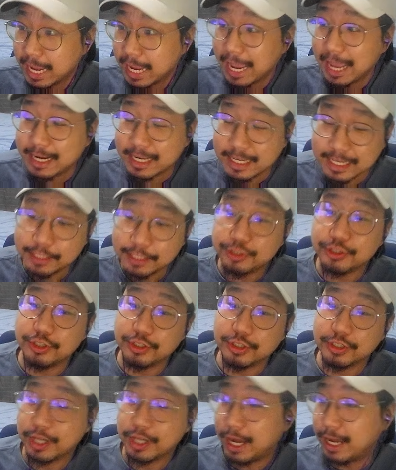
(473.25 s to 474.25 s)
And it's
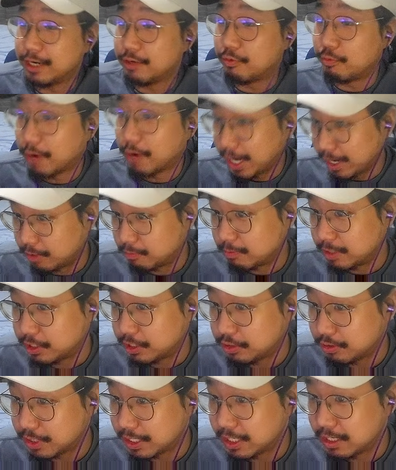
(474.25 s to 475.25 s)
just kind of wild once you
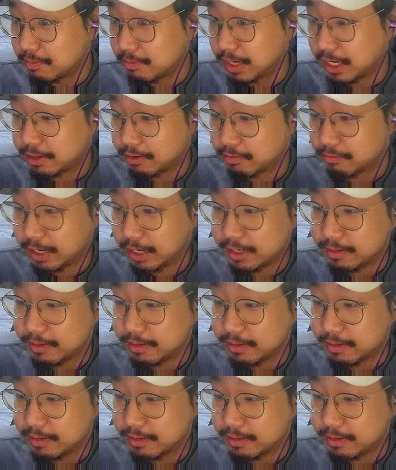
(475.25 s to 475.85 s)
think about it, right?